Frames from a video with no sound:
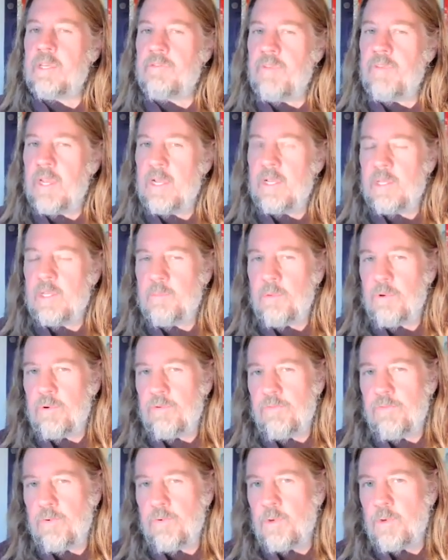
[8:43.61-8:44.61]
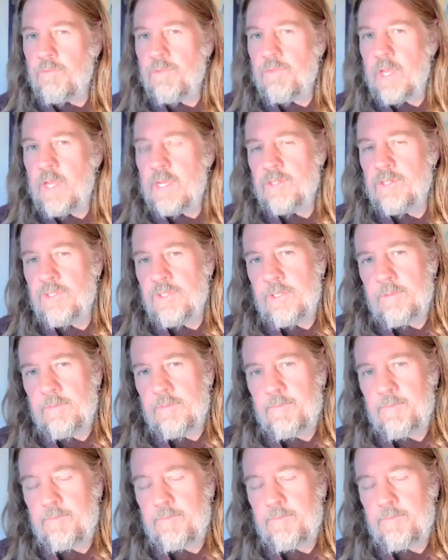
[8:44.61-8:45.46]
available for reflection.